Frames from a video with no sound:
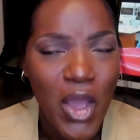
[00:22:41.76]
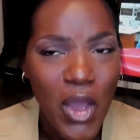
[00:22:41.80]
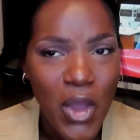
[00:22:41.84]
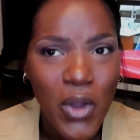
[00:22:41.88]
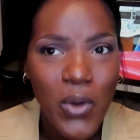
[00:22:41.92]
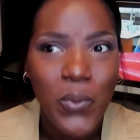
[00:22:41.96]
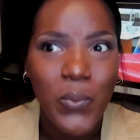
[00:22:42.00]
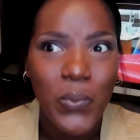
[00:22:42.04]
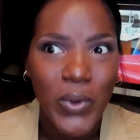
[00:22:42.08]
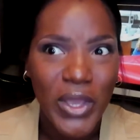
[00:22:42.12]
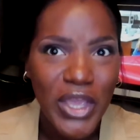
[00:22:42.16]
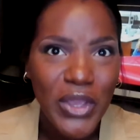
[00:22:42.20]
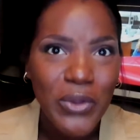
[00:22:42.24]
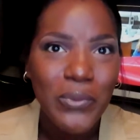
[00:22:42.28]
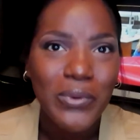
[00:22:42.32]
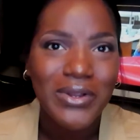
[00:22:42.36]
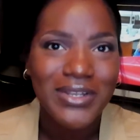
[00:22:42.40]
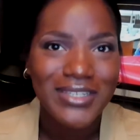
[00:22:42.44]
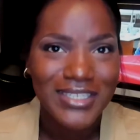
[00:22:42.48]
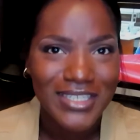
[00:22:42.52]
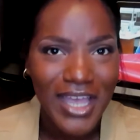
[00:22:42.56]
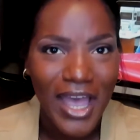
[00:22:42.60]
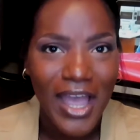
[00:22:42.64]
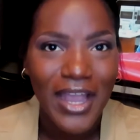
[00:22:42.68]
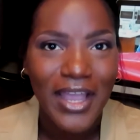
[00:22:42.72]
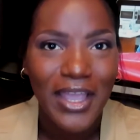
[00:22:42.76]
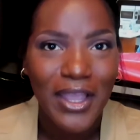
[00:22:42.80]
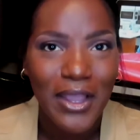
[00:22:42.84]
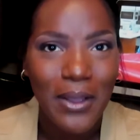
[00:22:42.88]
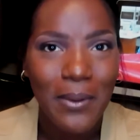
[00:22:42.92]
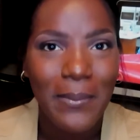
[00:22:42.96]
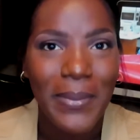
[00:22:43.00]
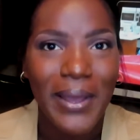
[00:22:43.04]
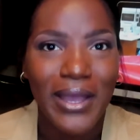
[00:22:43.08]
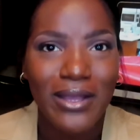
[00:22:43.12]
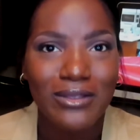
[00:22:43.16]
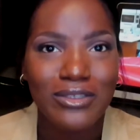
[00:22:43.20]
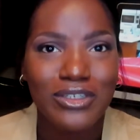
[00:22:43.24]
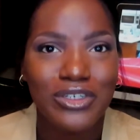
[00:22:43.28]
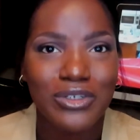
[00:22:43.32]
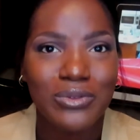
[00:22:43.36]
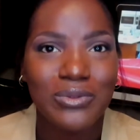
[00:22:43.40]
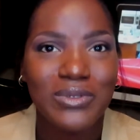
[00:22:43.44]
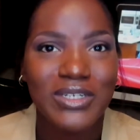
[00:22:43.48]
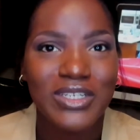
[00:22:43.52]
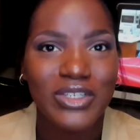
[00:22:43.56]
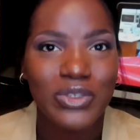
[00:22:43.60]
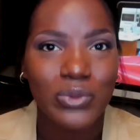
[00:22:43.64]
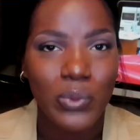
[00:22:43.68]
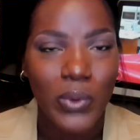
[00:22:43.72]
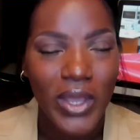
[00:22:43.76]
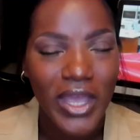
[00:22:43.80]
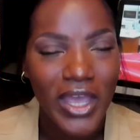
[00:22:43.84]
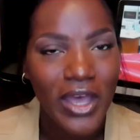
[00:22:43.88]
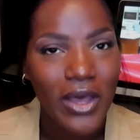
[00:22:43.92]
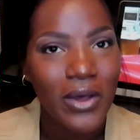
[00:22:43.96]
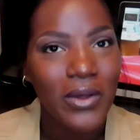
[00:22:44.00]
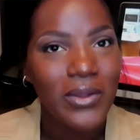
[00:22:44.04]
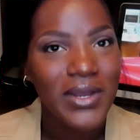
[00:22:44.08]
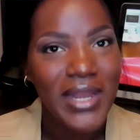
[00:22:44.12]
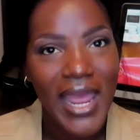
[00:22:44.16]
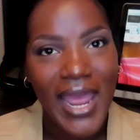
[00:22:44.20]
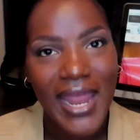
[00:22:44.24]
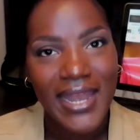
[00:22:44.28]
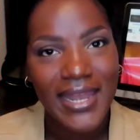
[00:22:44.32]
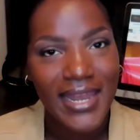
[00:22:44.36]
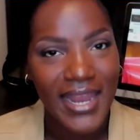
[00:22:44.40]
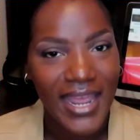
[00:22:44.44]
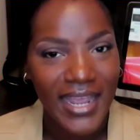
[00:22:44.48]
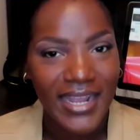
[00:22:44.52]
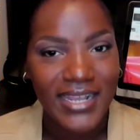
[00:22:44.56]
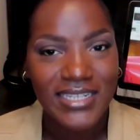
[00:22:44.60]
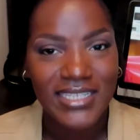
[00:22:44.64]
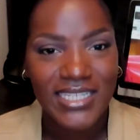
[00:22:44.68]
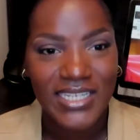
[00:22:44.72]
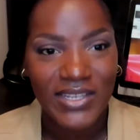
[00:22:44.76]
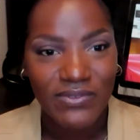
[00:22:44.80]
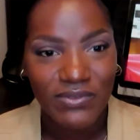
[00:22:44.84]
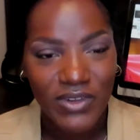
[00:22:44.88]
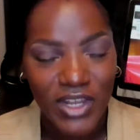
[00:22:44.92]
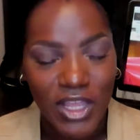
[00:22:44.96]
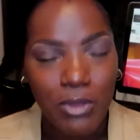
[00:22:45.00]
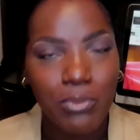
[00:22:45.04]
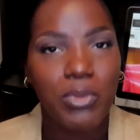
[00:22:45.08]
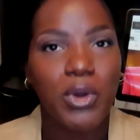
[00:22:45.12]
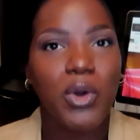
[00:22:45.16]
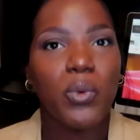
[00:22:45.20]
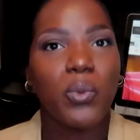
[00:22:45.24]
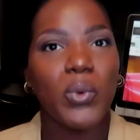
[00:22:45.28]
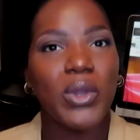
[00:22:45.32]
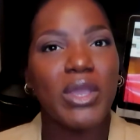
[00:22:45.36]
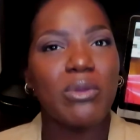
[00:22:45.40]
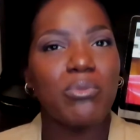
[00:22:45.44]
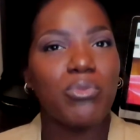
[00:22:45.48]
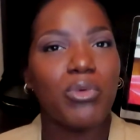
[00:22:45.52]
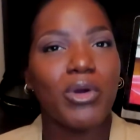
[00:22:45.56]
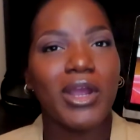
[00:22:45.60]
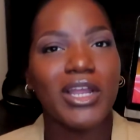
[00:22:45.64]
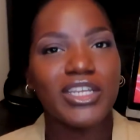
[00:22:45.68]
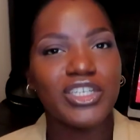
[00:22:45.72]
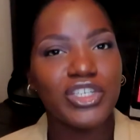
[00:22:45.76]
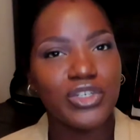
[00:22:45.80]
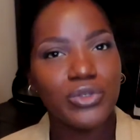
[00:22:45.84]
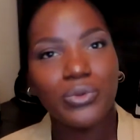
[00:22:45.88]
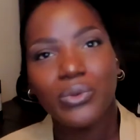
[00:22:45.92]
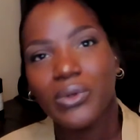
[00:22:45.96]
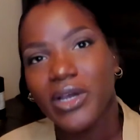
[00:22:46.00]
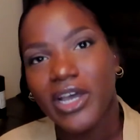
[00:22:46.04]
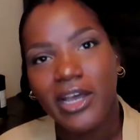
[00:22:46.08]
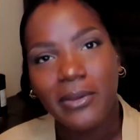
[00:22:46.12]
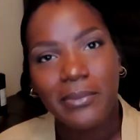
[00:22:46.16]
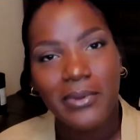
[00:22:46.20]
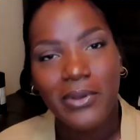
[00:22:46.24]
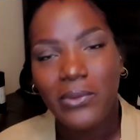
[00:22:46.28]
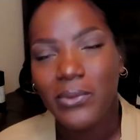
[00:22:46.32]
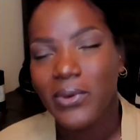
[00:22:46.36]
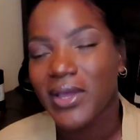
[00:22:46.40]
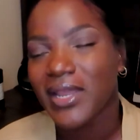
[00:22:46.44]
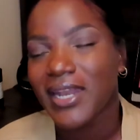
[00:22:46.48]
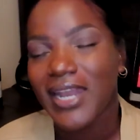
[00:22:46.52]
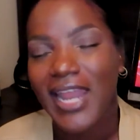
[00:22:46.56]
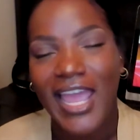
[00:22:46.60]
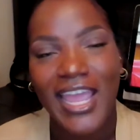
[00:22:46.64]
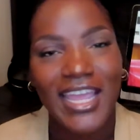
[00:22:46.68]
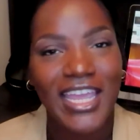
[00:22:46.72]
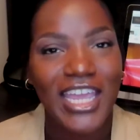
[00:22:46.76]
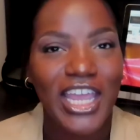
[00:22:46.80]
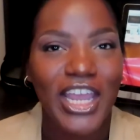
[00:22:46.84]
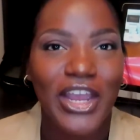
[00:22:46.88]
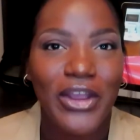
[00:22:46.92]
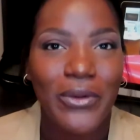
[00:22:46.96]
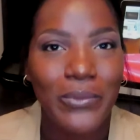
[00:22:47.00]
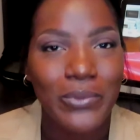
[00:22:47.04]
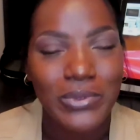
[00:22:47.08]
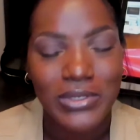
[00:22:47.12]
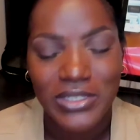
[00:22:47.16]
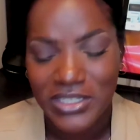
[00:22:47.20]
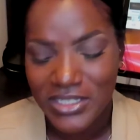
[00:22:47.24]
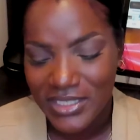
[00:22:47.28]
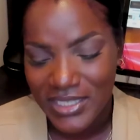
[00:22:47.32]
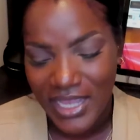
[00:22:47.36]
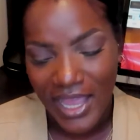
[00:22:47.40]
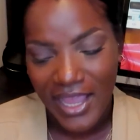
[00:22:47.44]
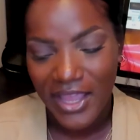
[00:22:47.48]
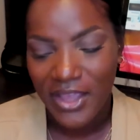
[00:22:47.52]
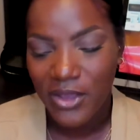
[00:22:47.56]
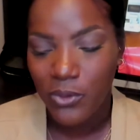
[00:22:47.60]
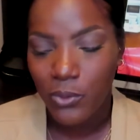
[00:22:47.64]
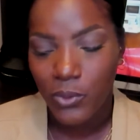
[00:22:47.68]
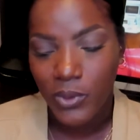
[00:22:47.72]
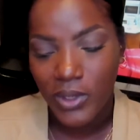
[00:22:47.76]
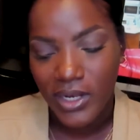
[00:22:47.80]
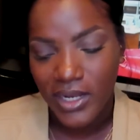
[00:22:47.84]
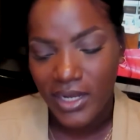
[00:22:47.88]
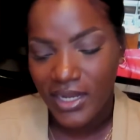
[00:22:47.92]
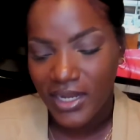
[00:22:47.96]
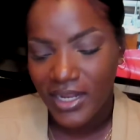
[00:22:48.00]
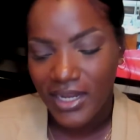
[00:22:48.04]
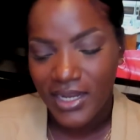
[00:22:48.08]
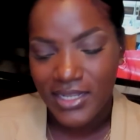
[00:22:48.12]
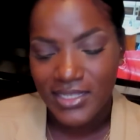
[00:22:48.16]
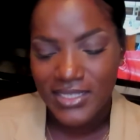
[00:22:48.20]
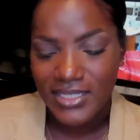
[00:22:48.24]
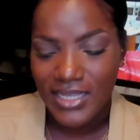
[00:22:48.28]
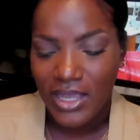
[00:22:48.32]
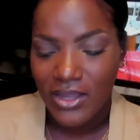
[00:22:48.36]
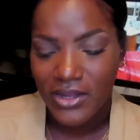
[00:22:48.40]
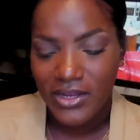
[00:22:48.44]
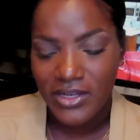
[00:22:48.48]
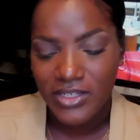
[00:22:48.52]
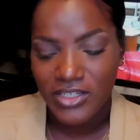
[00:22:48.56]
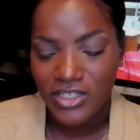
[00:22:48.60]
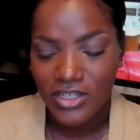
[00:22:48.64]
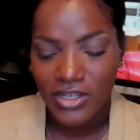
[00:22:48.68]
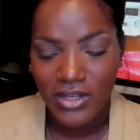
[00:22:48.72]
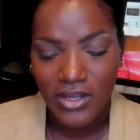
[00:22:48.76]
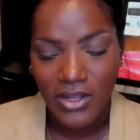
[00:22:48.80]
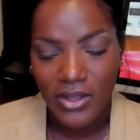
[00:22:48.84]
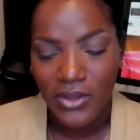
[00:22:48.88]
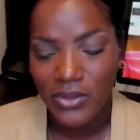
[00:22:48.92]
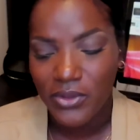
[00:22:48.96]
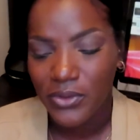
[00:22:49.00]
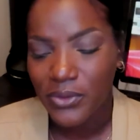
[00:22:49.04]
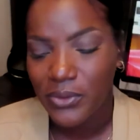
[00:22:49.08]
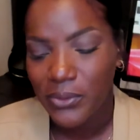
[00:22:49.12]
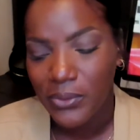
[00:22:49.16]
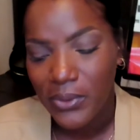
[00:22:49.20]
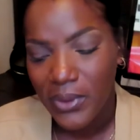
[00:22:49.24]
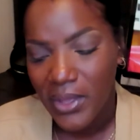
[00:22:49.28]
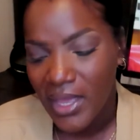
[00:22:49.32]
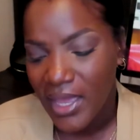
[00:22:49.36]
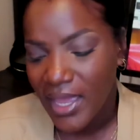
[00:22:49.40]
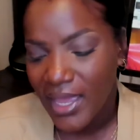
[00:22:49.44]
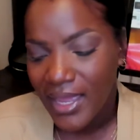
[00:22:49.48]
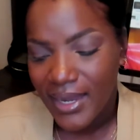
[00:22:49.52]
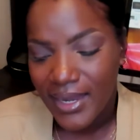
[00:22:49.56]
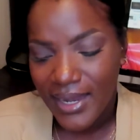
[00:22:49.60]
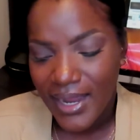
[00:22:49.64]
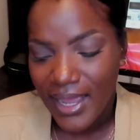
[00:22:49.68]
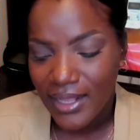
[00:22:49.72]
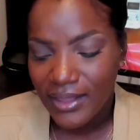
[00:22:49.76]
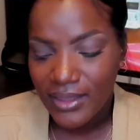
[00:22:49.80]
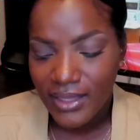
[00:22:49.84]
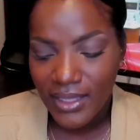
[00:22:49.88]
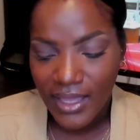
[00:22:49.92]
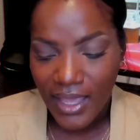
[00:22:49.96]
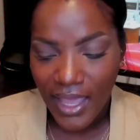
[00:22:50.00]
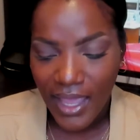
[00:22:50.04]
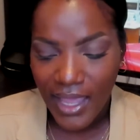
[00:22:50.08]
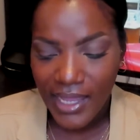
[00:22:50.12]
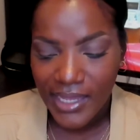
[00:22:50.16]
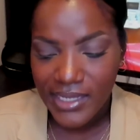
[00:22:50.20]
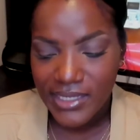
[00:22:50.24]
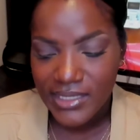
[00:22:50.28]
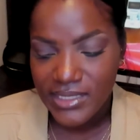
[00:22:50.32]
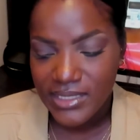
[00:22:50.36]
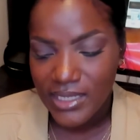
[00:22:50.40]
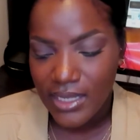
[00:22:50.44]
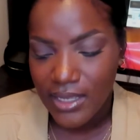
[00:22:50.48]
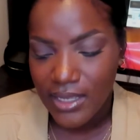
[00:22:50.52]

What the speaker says: We were talking about you as well. Not negatively, but we brought you up. It wasn't like Karen was just out here willy-nilly talking junk on you. Not the case.